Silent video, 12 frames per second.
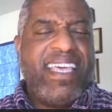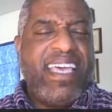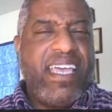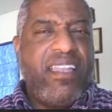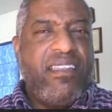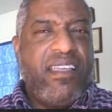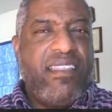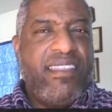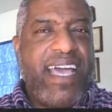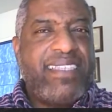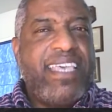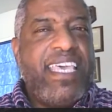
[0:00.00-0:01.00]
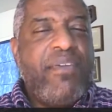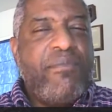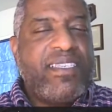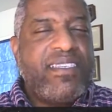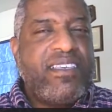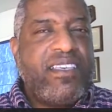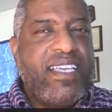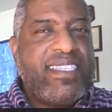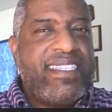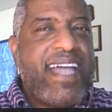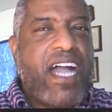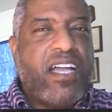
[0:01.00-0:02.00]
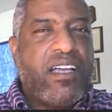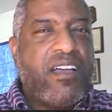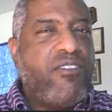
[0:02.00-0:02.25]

then that team is not